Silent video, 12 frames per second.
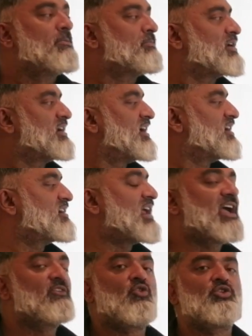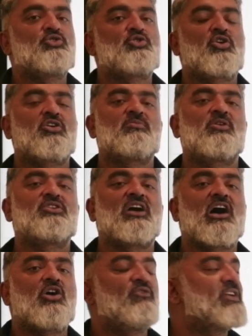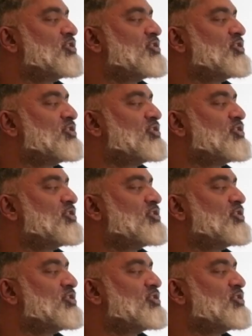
But here I want to talk about how when you